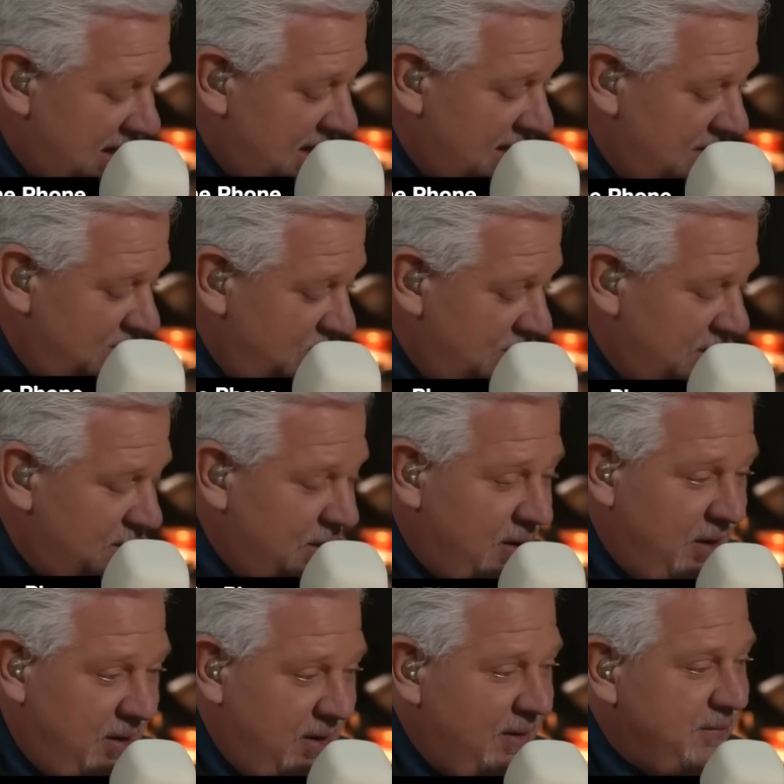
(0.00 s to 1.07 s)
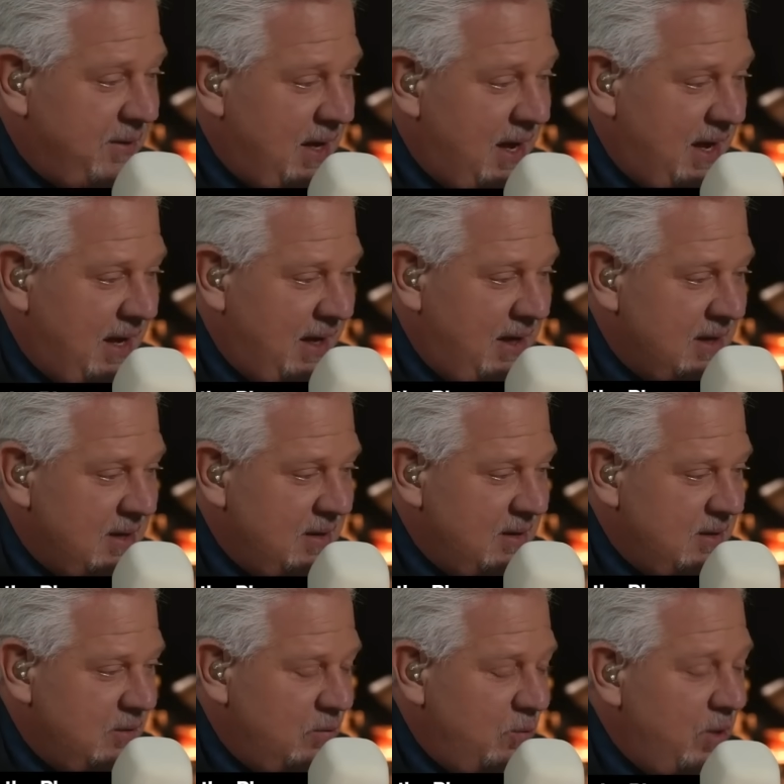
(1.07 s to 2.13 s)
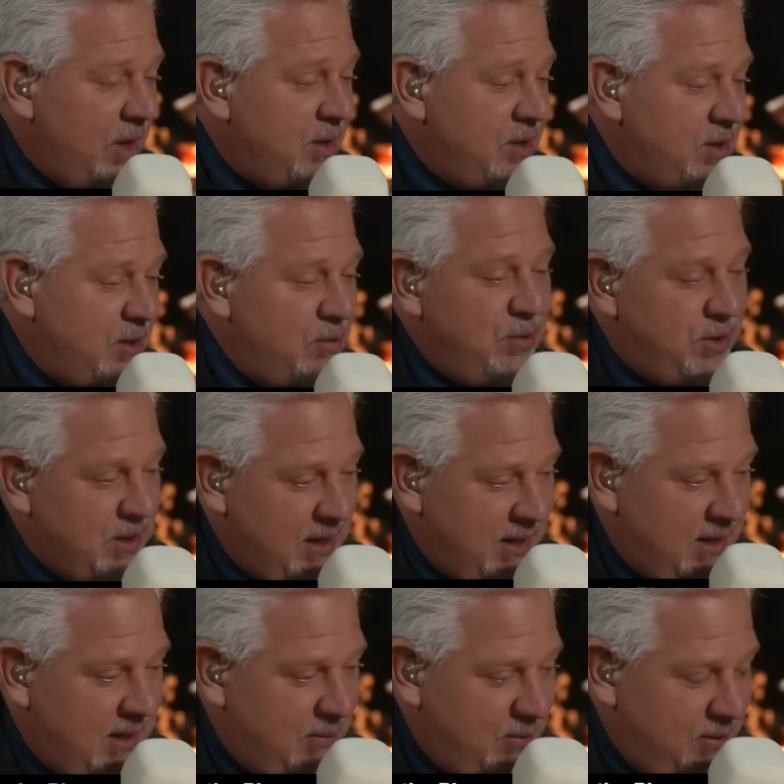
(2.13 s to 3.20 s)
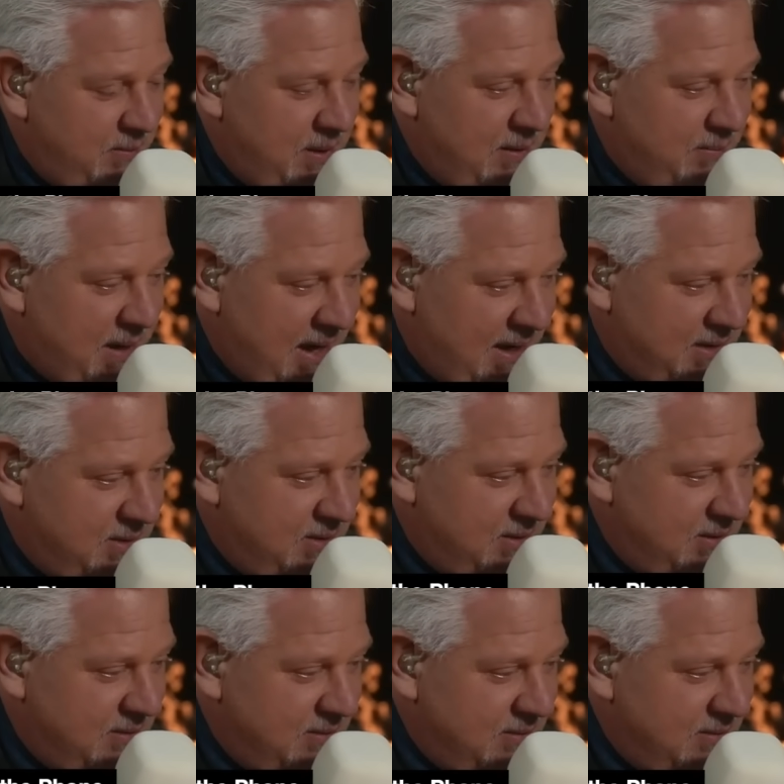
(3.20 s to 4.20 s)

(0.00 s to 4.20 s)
And with RFK, where do you think he would be best?